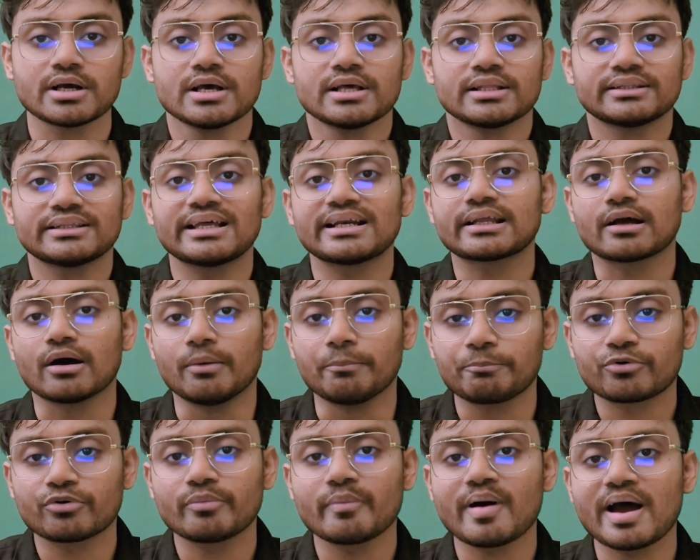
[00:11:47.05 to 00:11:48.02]
that
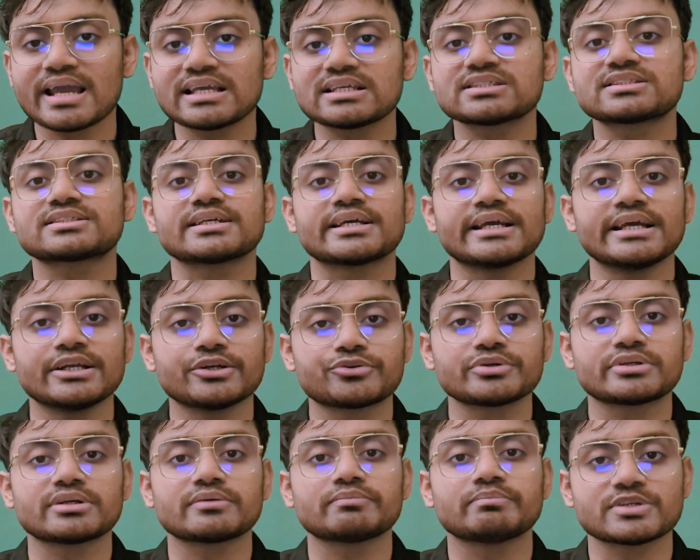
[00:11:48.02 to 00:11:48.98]
compromised
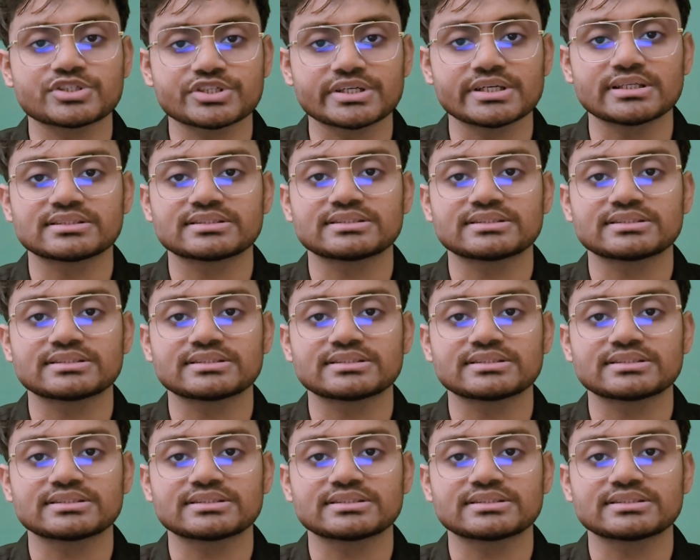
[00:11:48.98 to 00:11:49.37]
Intuitive Machine's